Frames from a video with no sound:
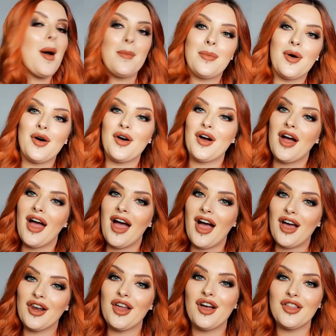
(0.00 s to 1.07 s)
But
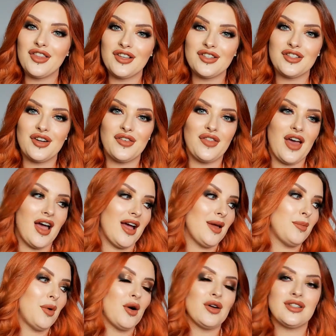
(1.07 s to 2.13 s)
a lot of the stuff that I
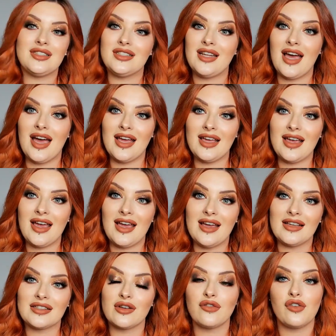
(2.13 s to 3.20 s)
bought today
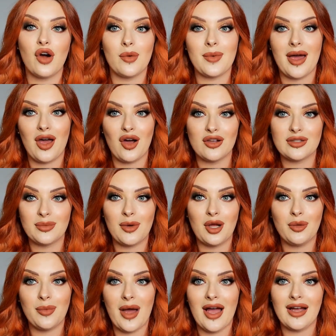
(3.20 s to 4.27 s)
is for my
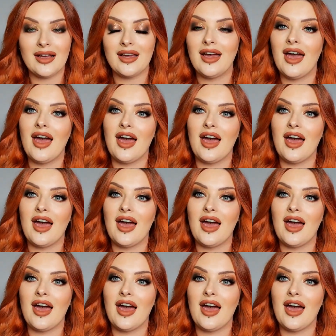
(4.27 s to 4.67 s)
hospital bag,